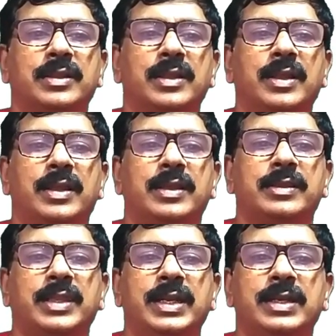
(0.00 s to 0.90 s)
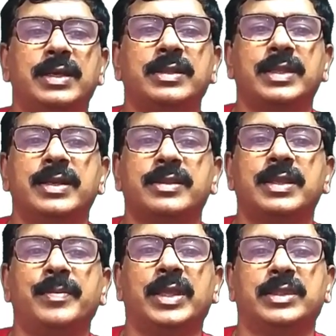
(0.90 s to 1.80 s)
Sender sends the
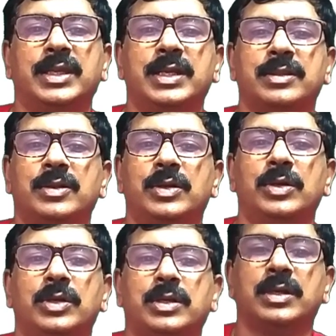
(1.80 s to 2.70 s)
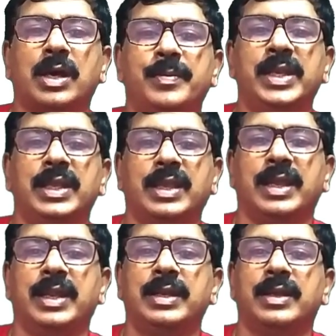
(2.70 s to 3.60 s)
methods to
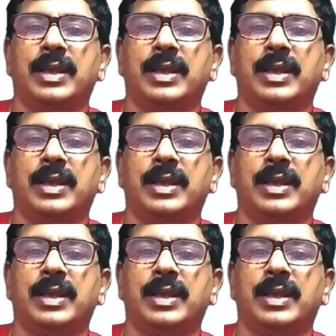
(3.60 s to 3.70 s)
communicate